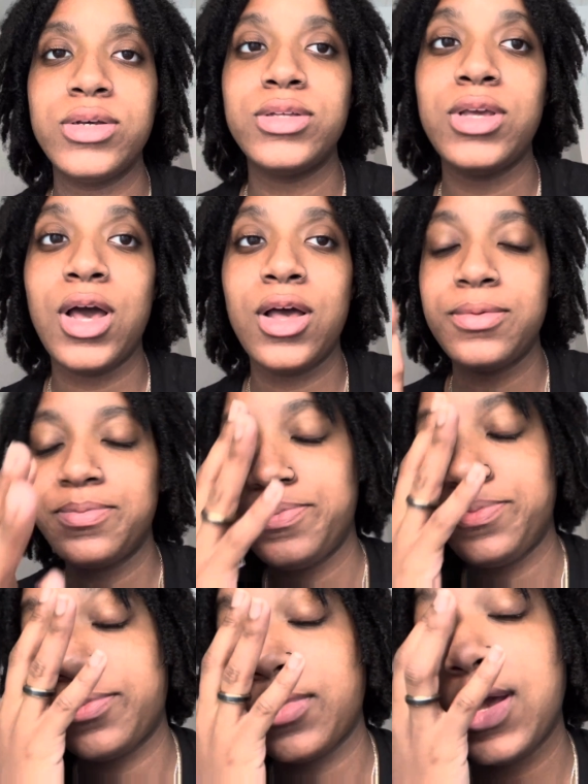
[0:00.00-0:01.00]
Y'all,
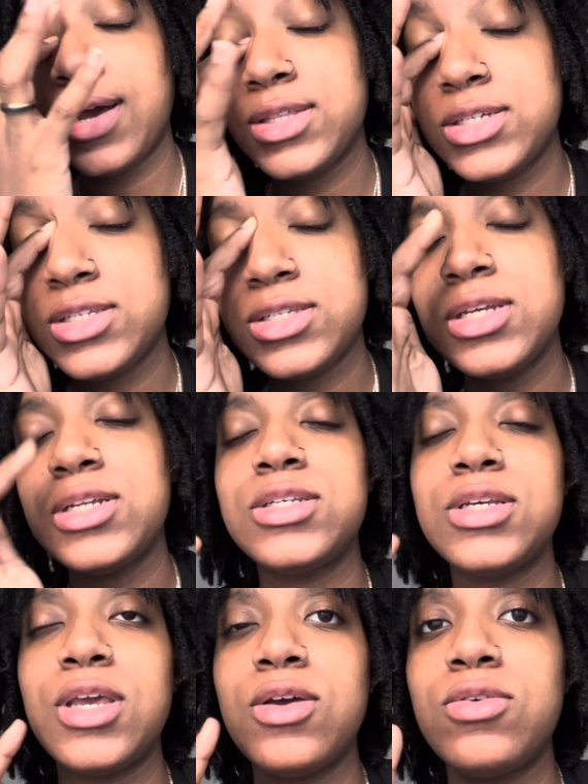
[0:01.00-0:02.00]
I just needed
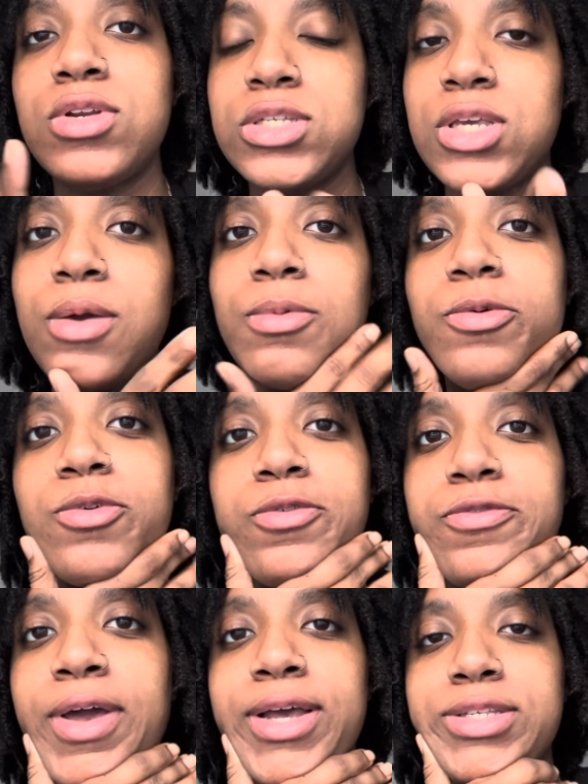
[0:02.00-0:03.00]
to get on this camera real
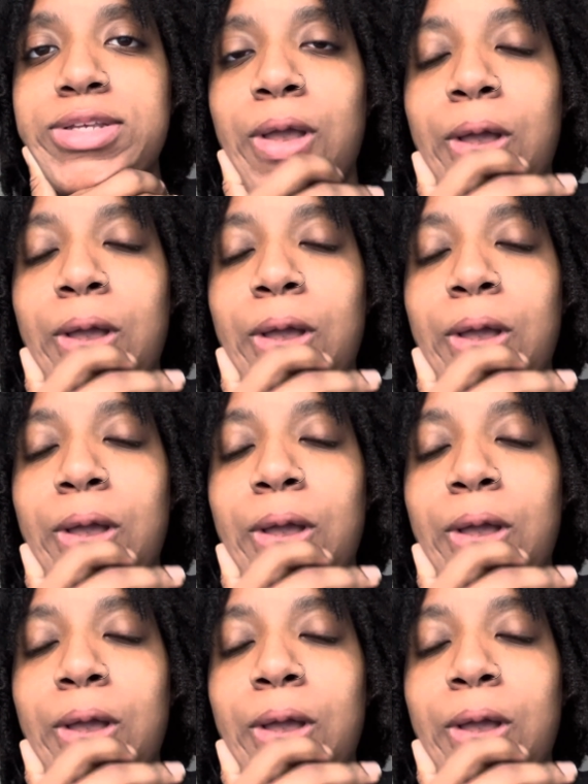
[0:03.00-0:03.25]
fast.